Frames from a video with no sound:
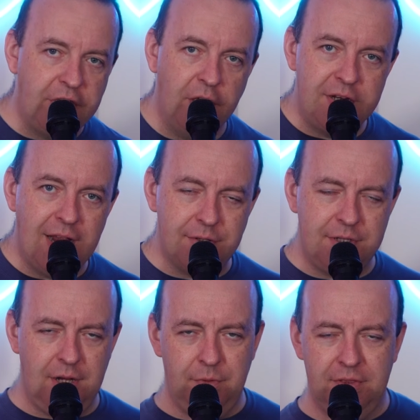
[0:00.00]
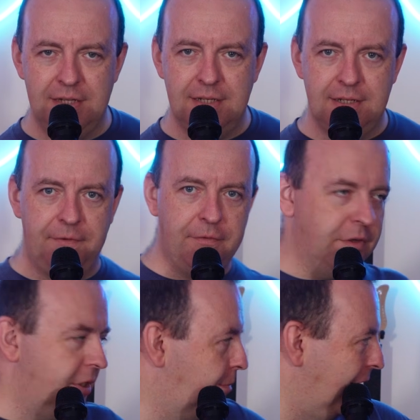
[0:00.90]
the only downside with this is if you've got
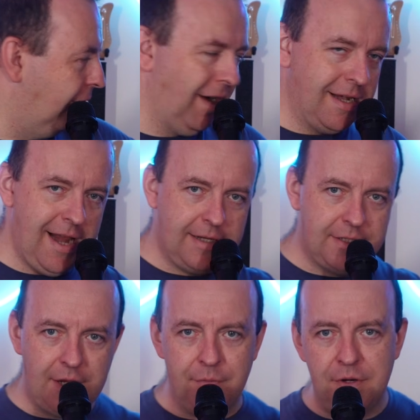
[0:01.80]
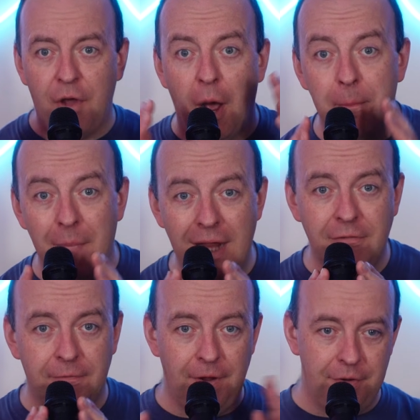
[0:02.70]
the speaker right next to you and you've got a
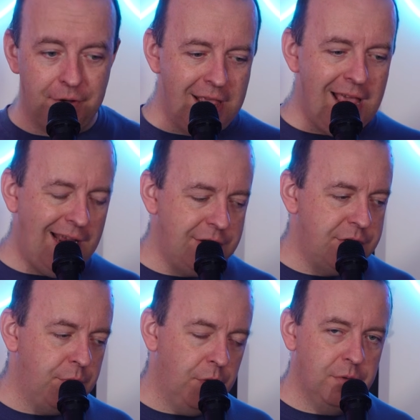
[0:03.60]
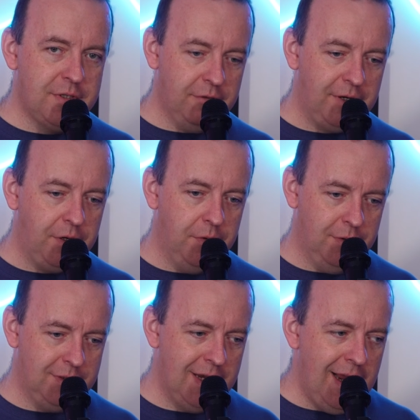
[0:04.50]
microphone and you do auto
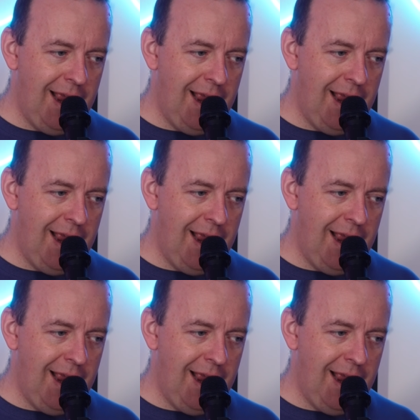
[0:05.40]
record,